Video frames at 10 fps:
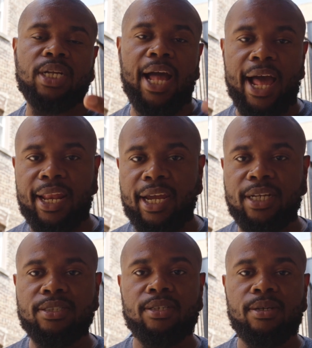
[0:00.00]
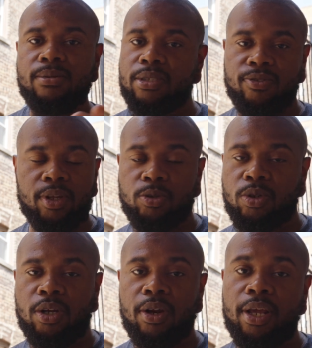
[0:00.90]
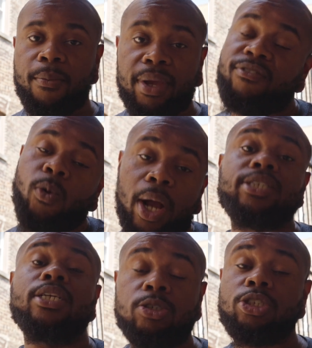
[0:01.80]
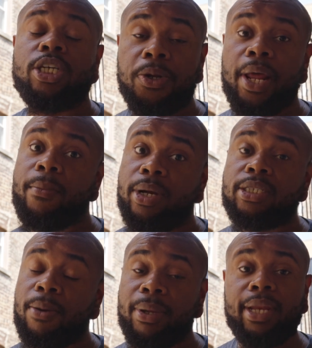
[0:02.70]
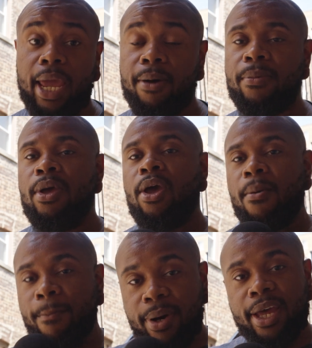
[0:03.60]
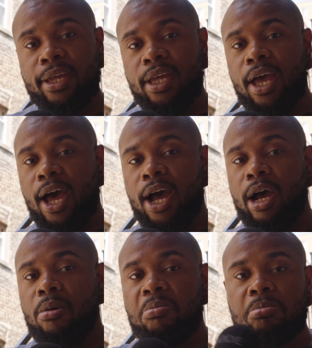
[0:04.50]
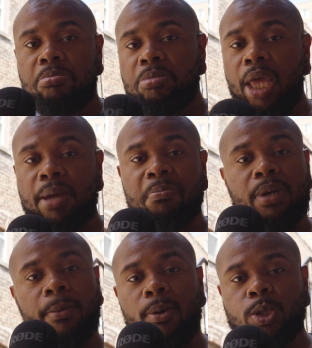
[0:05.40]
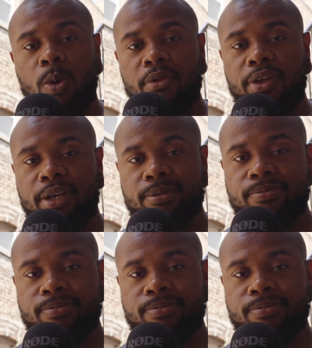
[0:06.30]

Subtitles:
and the highlights. Just for those who don't know that, I mean, if you're watching this, you should know that much. I mean, damn. But yeah, let me know what you all think.